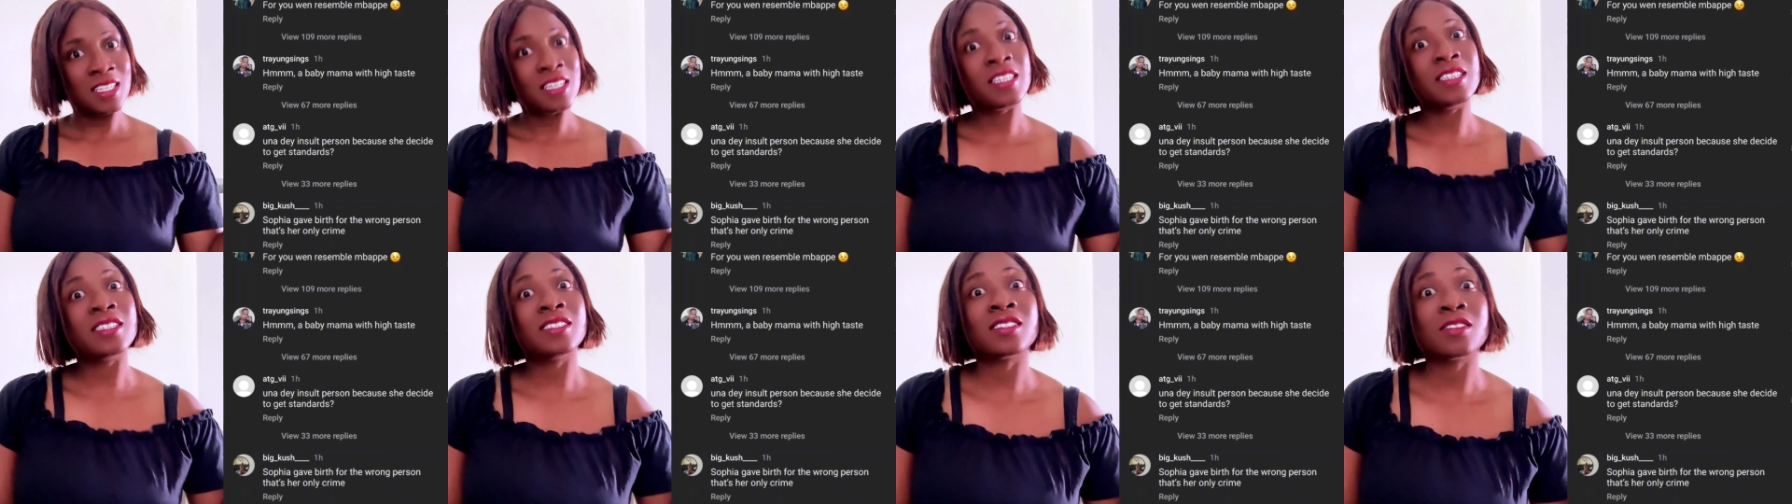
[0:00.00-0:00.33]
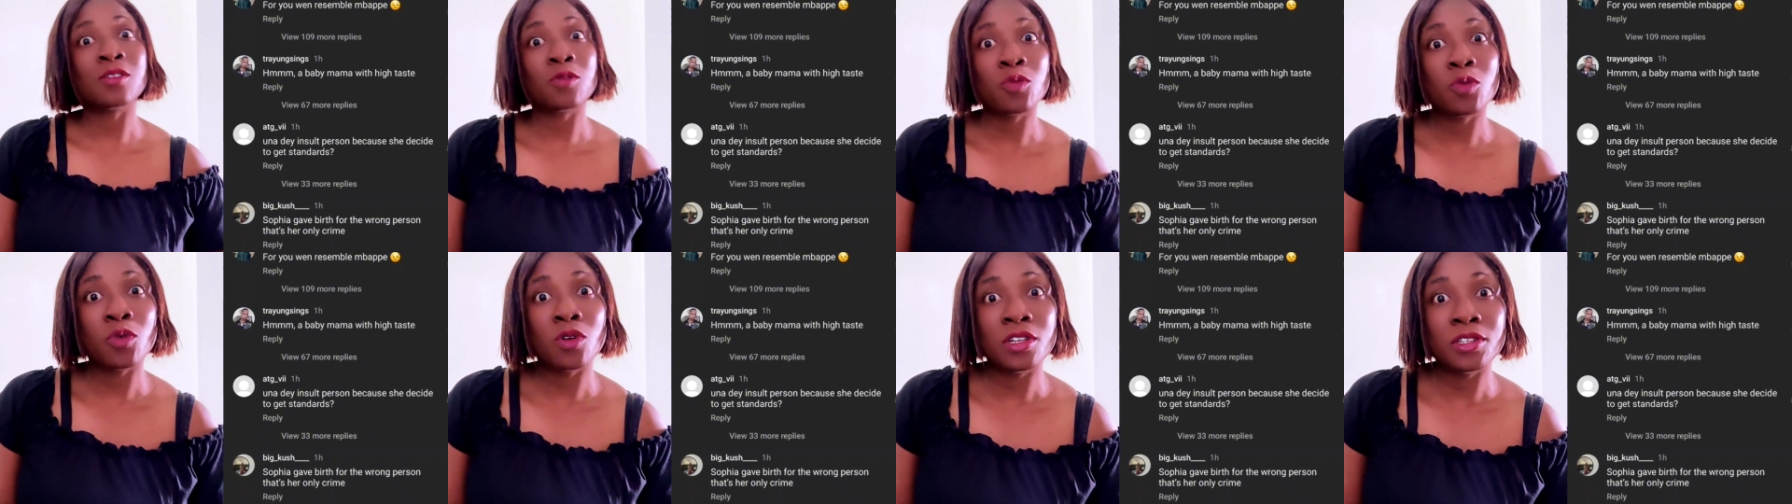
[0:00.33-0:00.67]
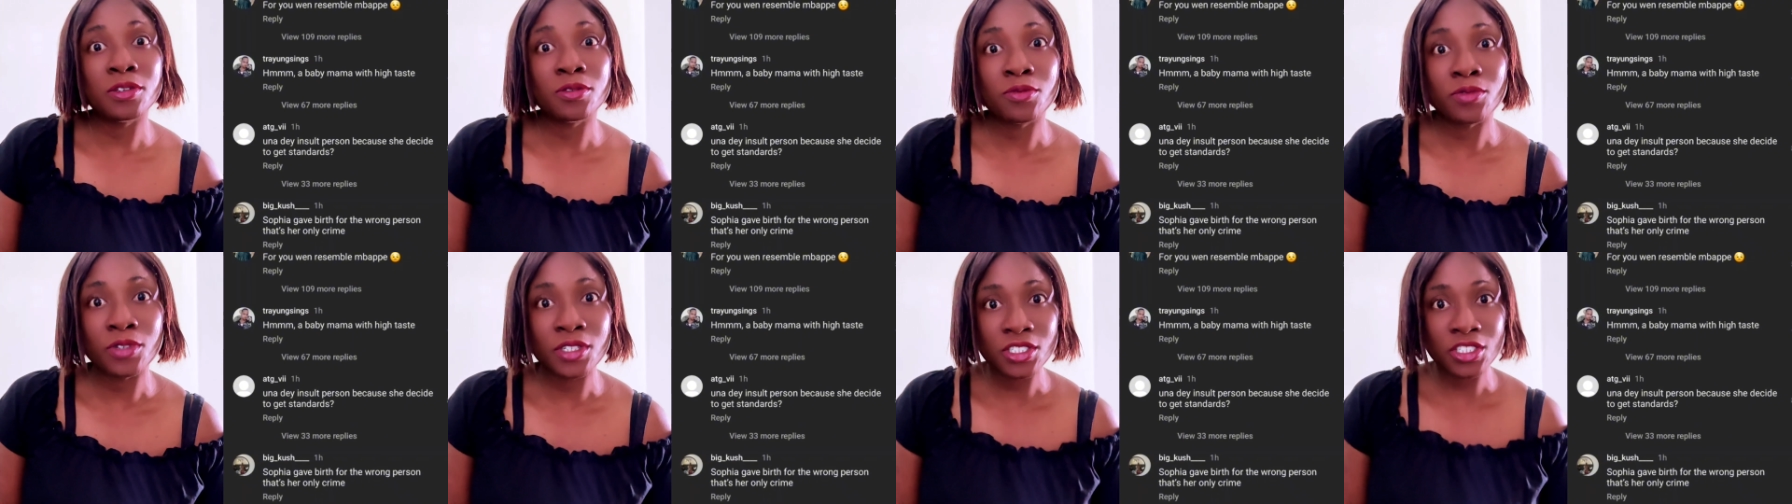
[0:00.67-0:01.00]
it's
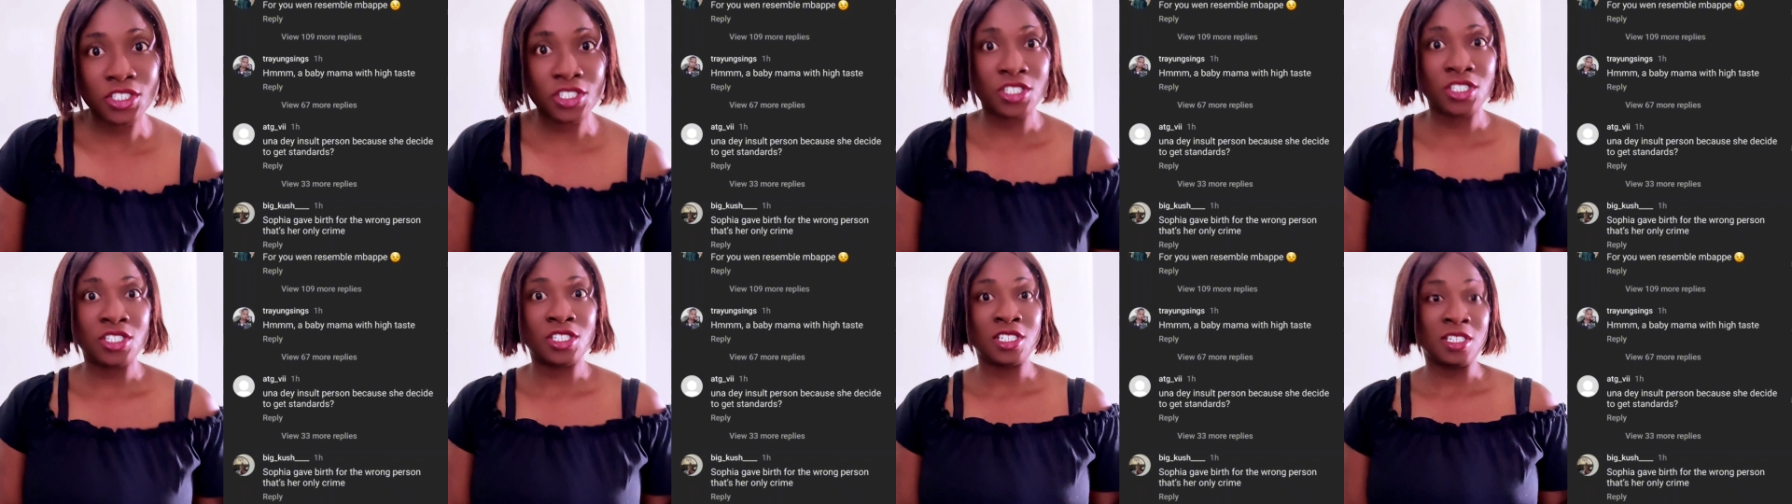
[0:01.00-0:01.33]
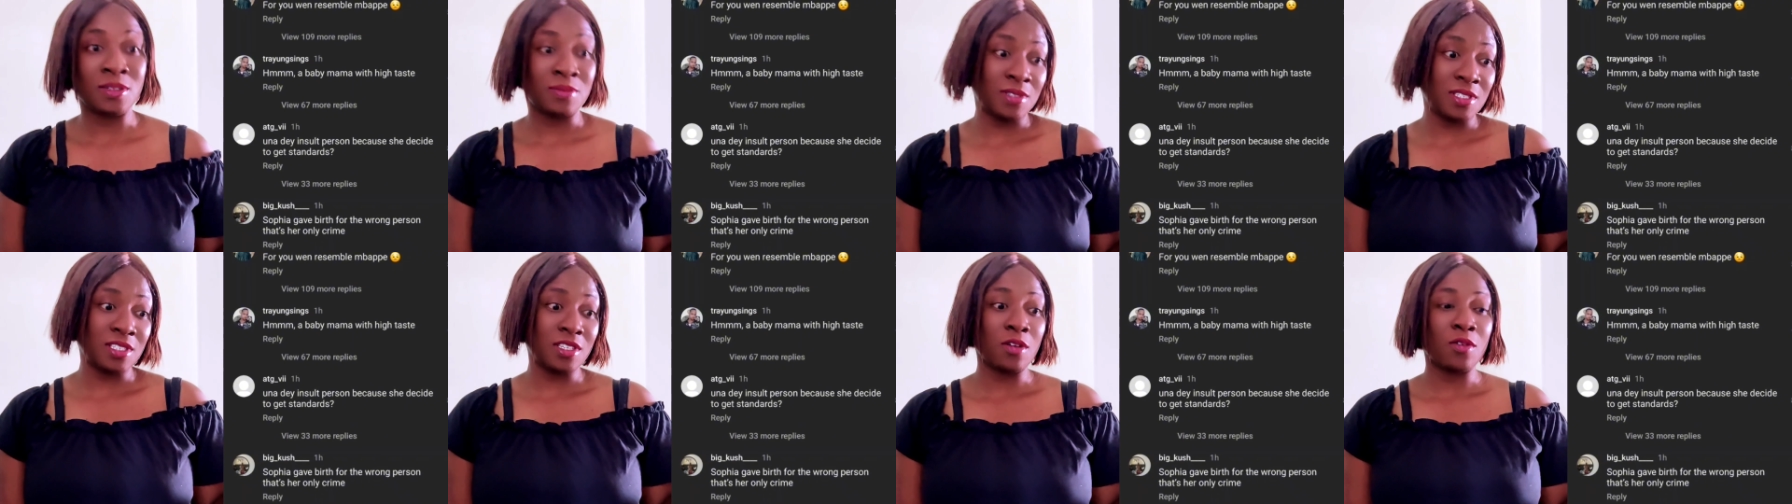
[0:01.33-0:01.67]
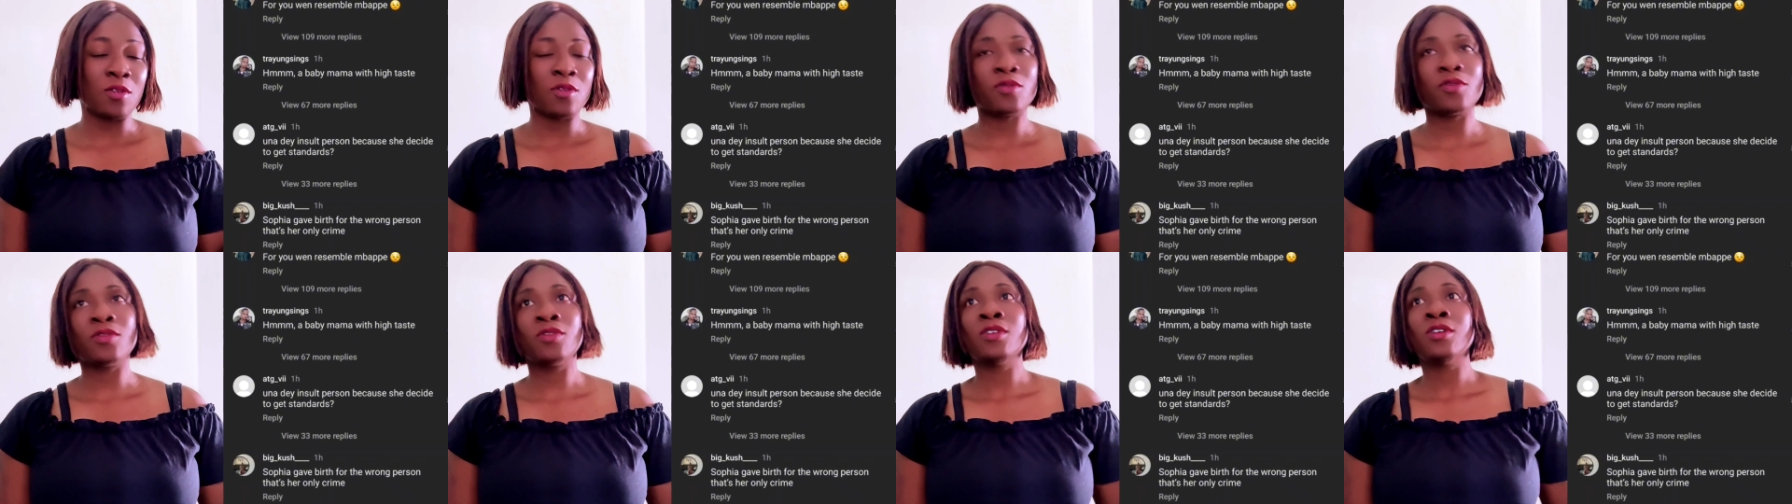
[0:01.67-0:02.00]
always good to set your
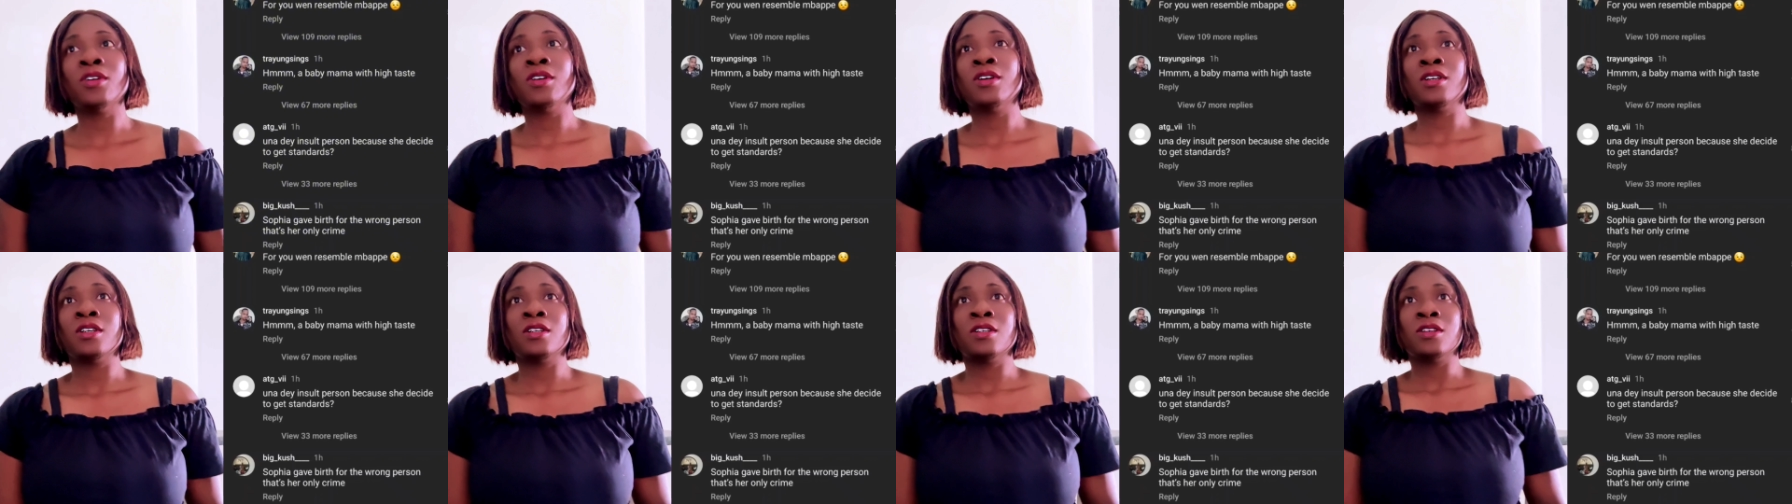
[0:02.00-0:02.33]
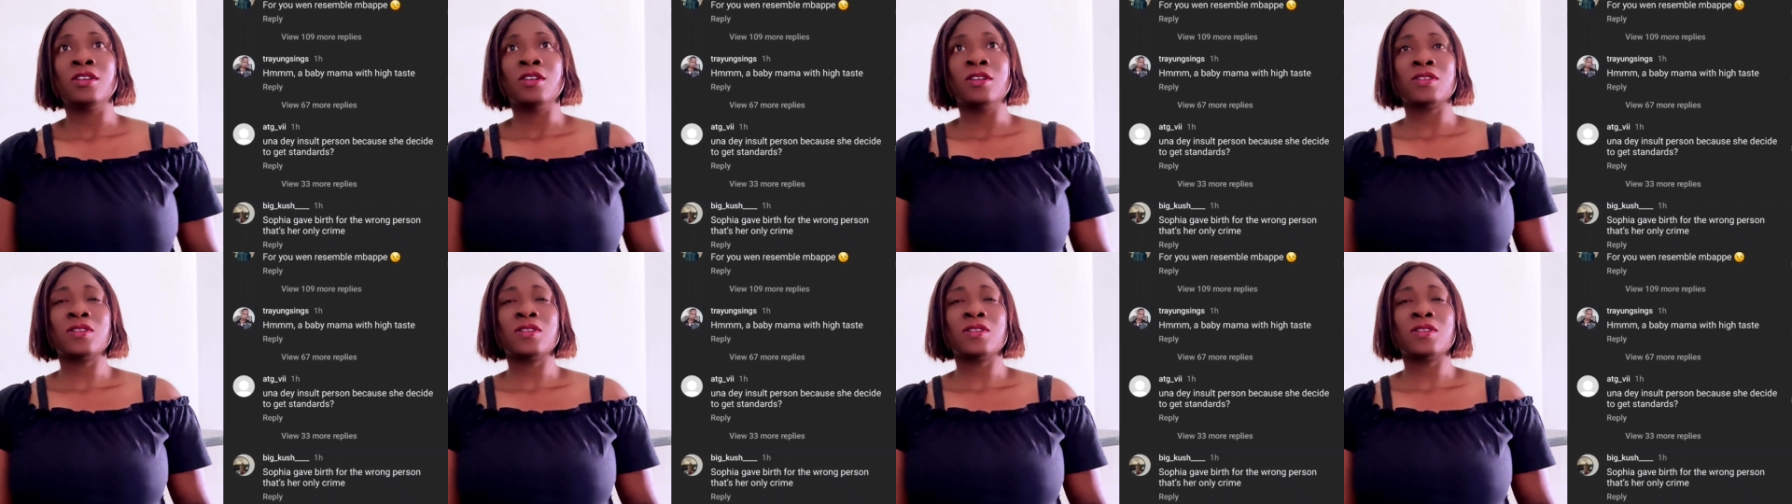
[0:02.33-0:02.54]
boundaries